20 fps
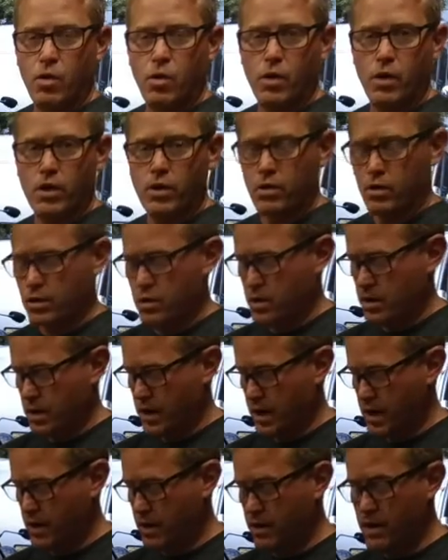oil,
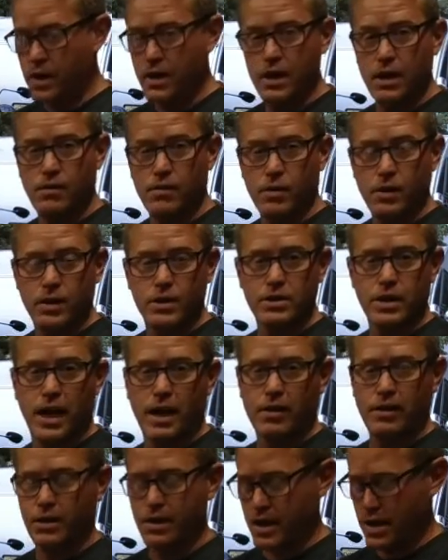and they give you
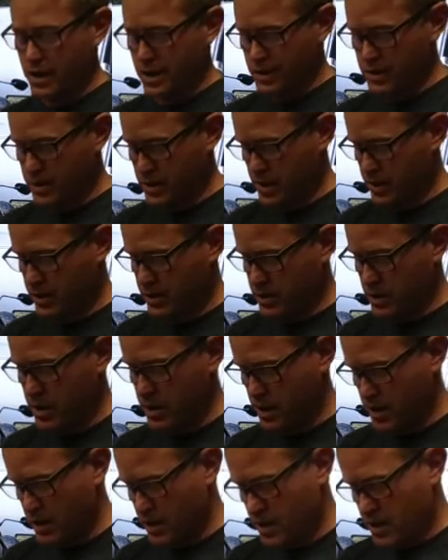exactly that inside this
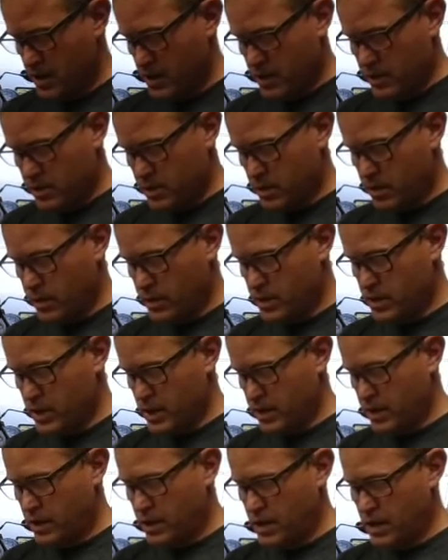kit. So
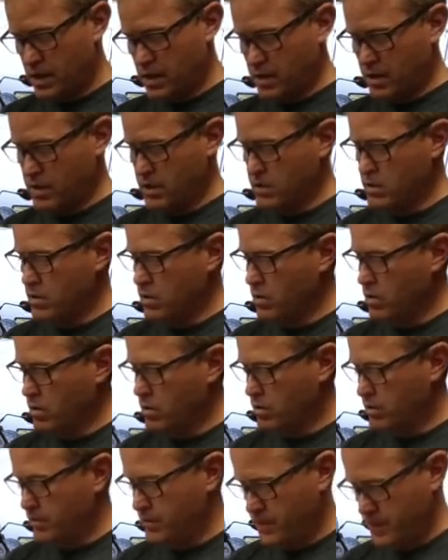inside the kit is
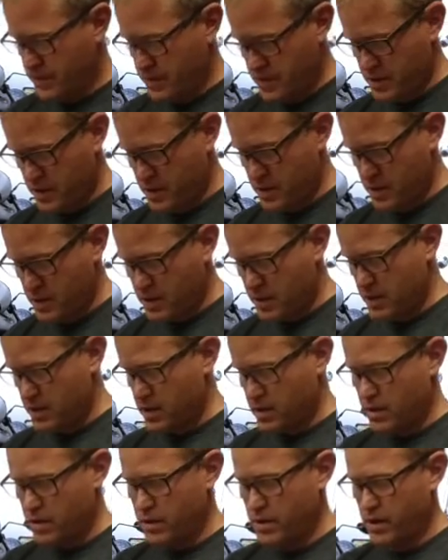oil.
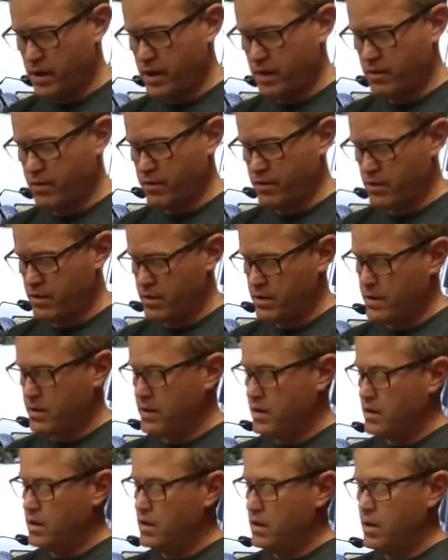You have
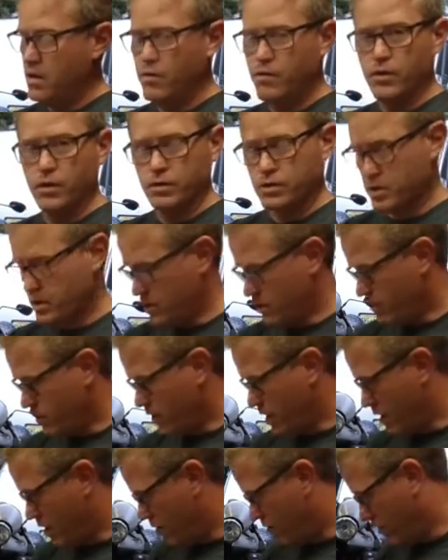a filter
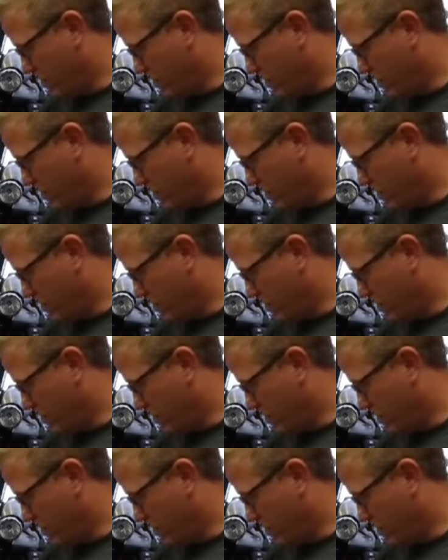for air